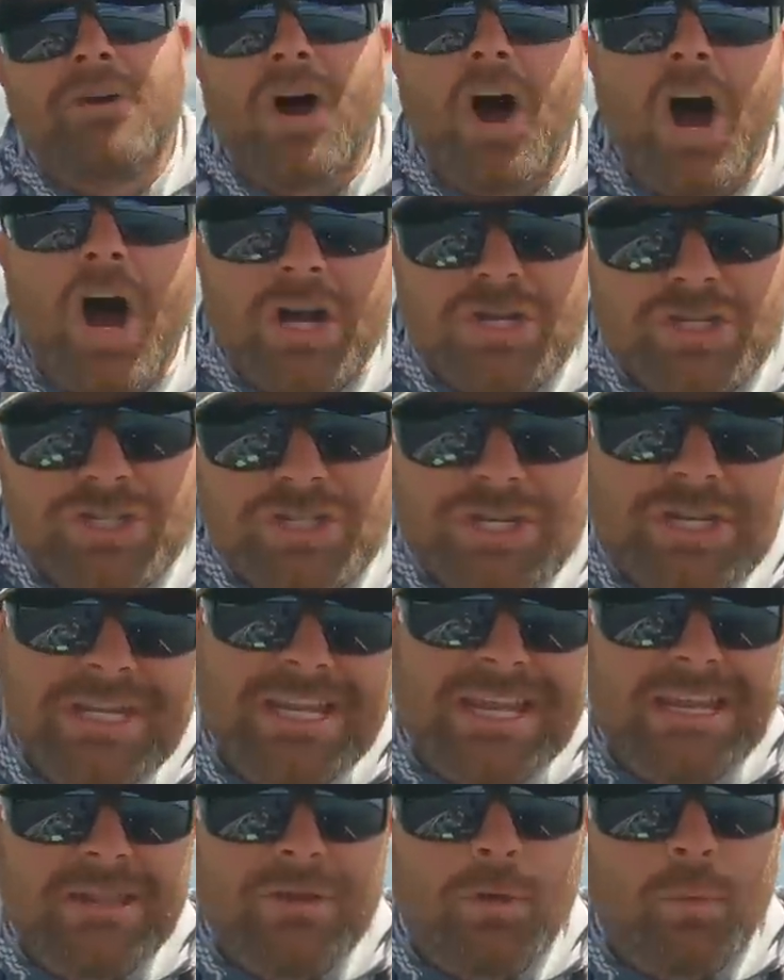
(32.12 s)
of oxygen
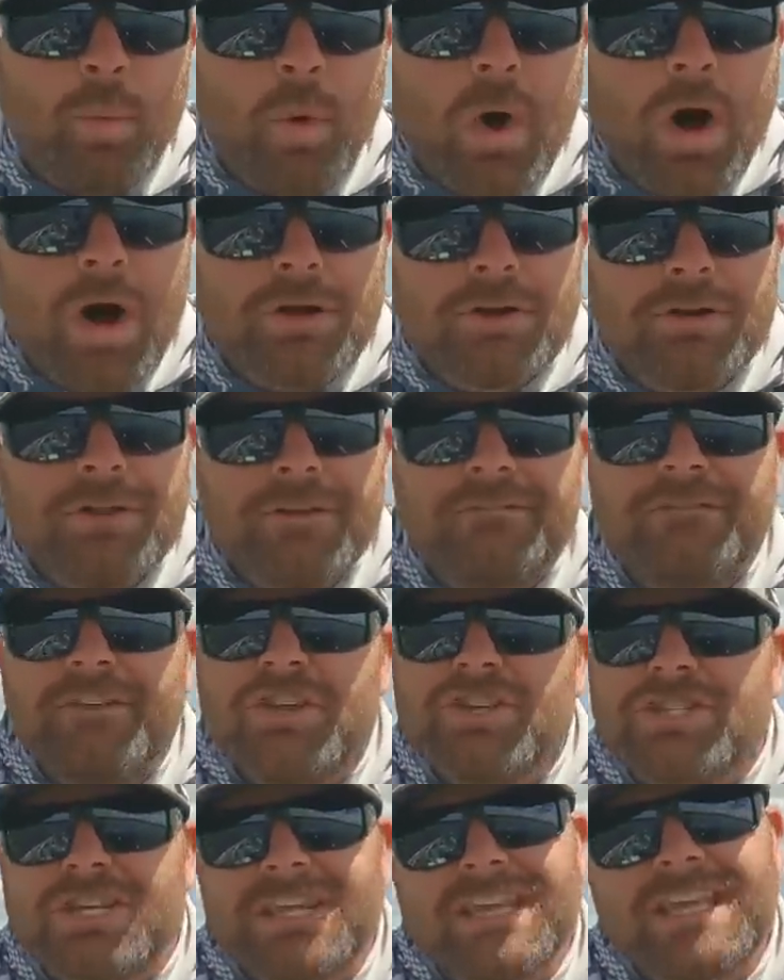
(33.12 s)
in the water, the
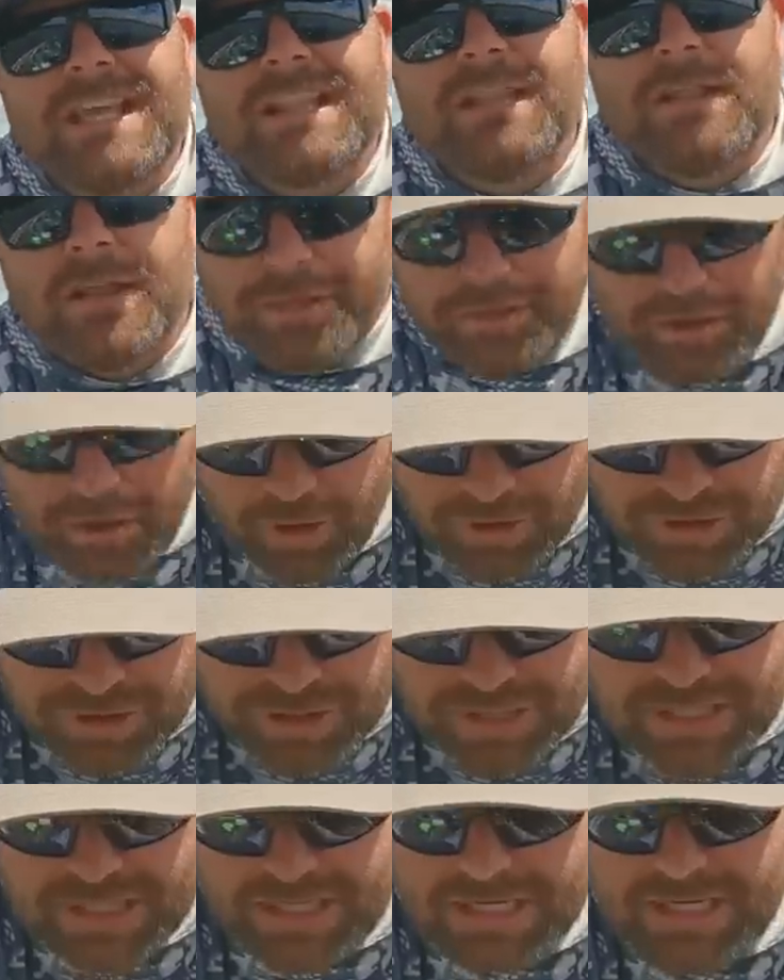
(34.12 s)
fish can get
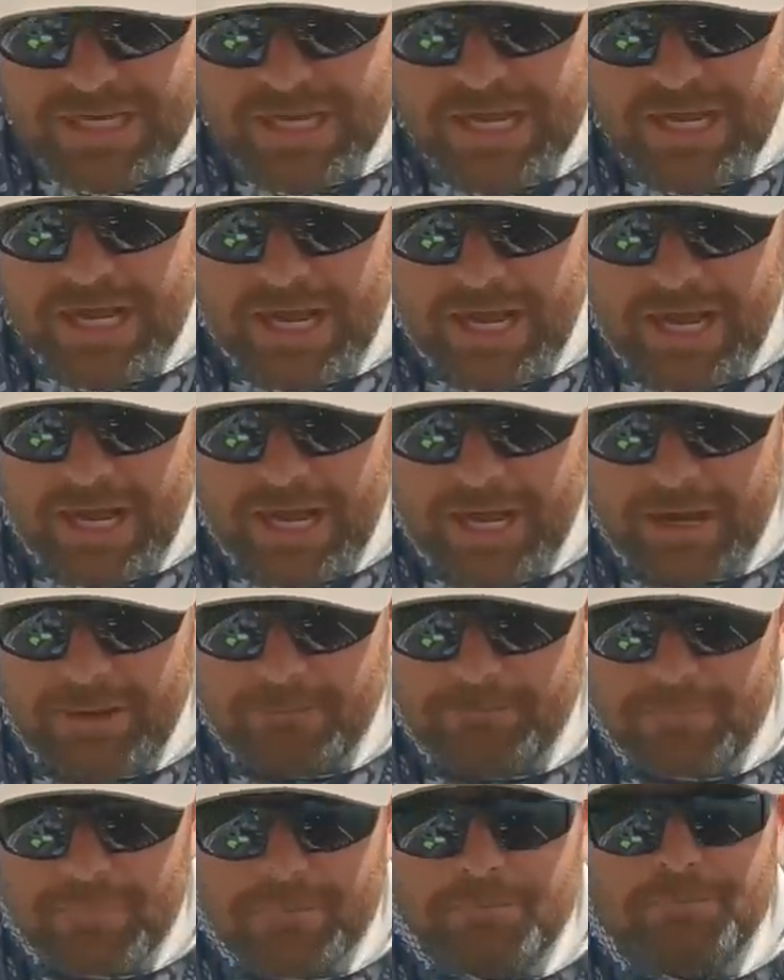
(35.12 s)
lethargic. Uh,
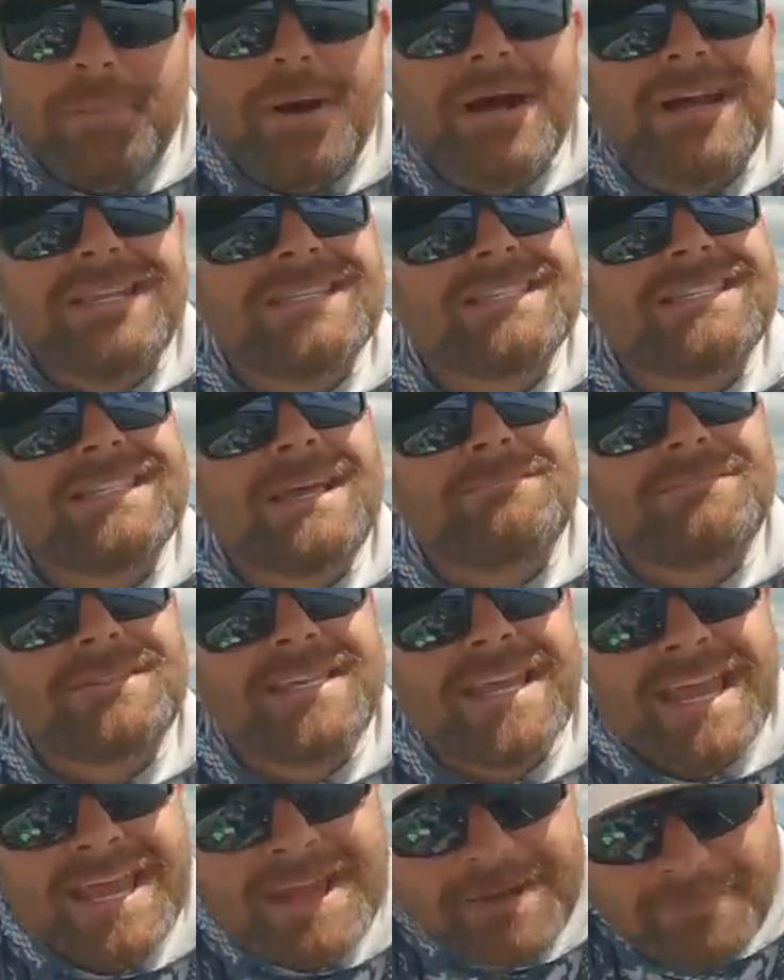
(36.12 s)
but
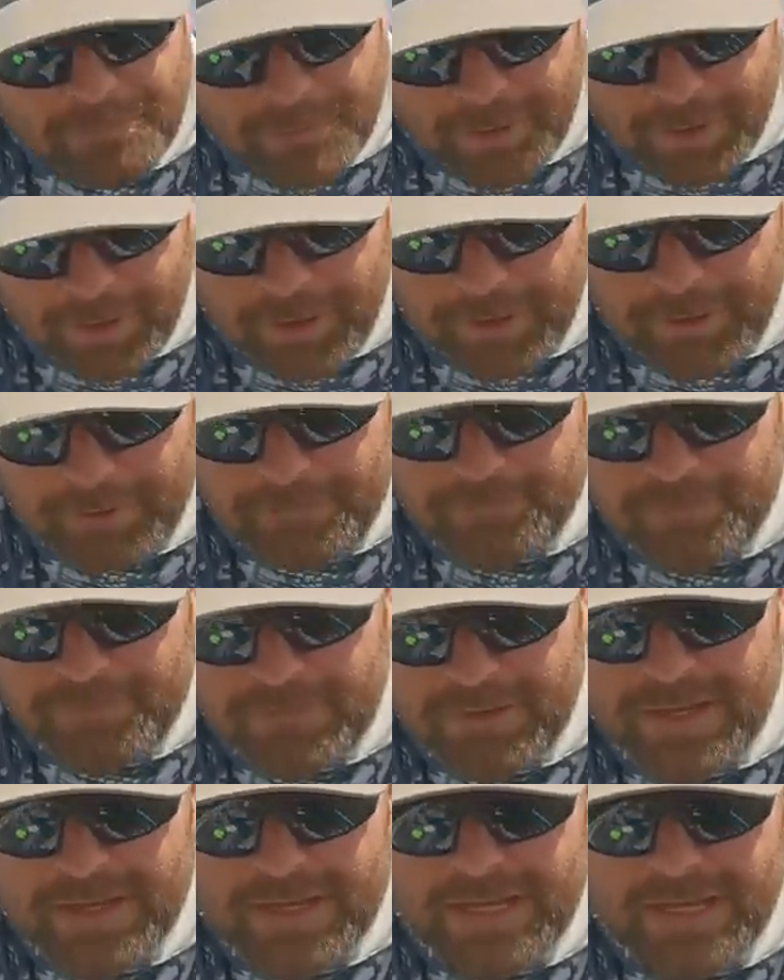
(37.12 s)
September,
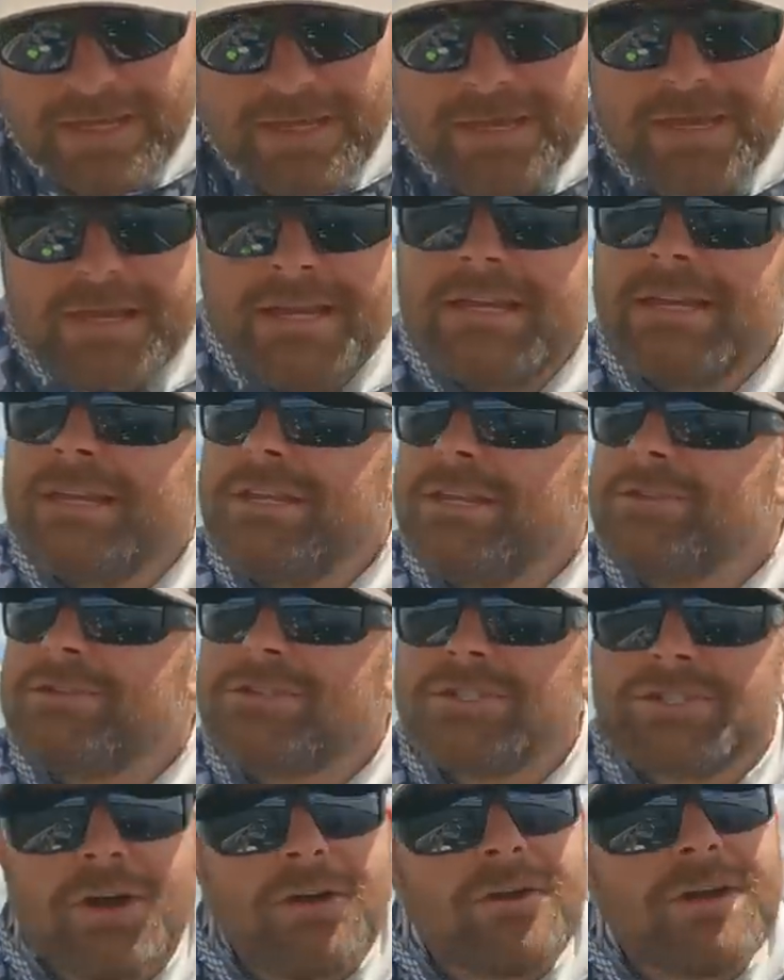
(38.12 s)
you
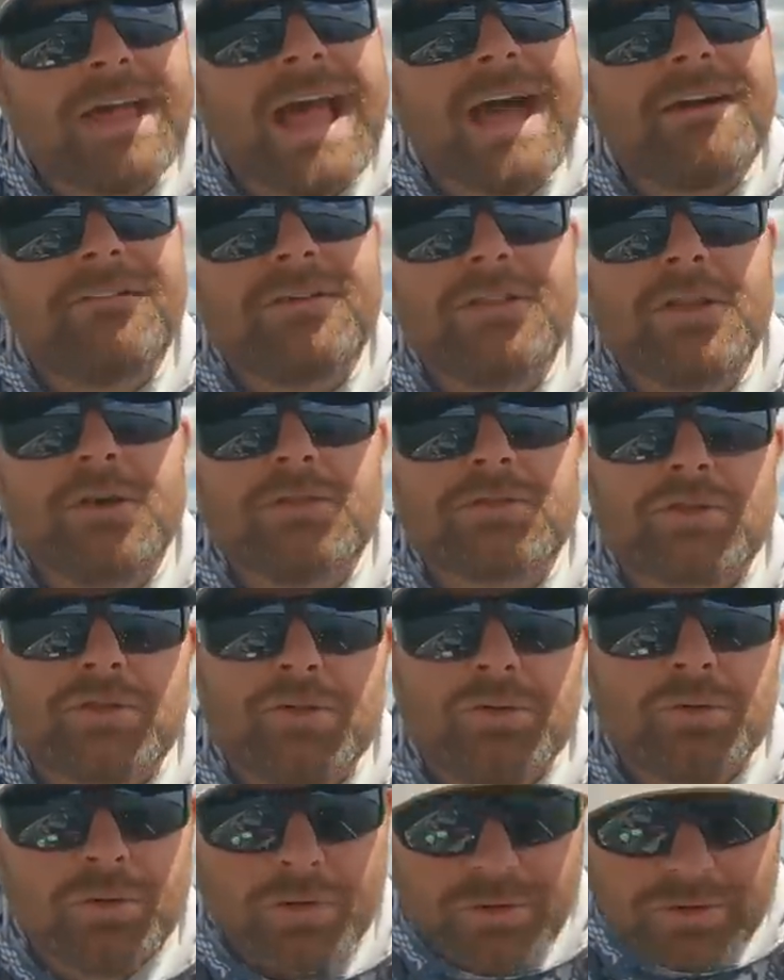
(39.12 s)
start having those
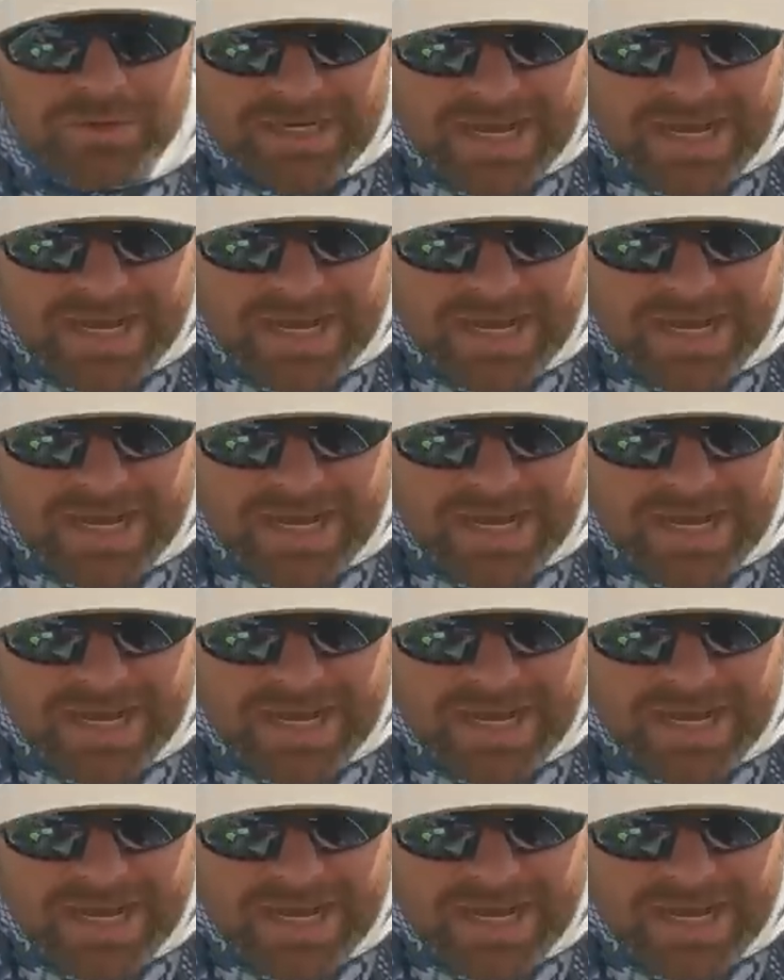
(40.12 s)
cooler